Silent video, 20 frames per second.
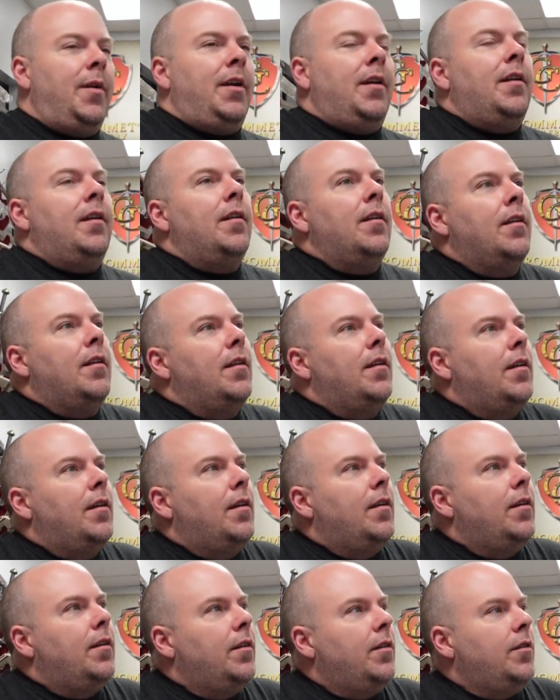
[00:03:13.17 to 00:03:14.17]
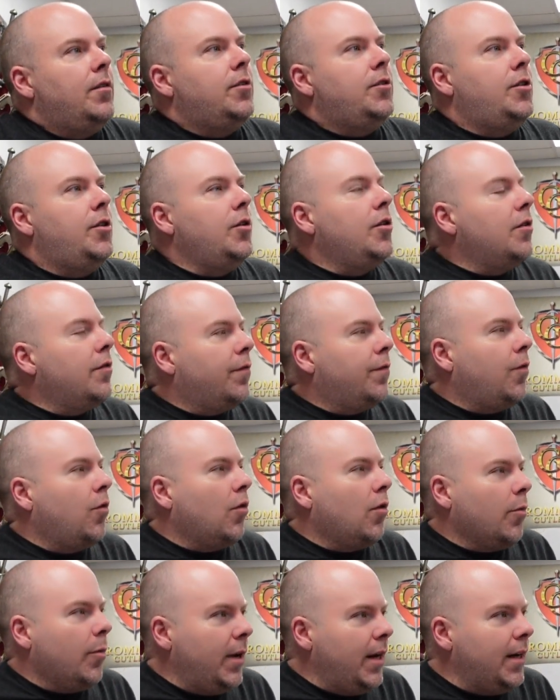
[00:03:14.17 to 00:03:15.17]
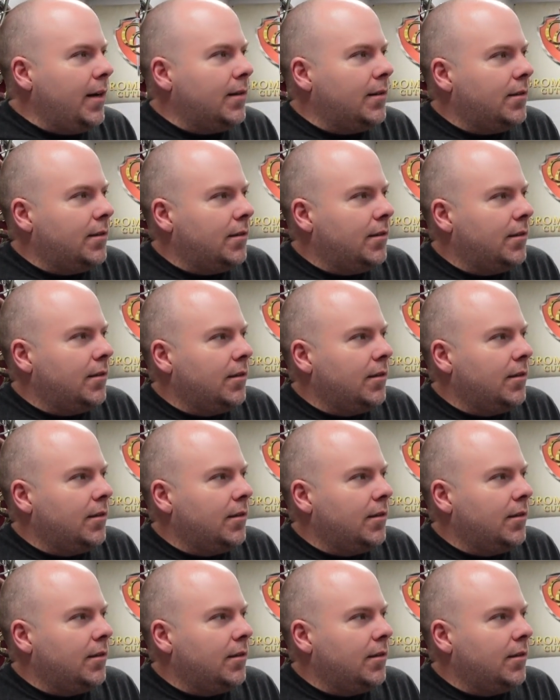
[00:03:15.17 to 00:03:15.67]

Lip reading: in 2 to 4 weeks.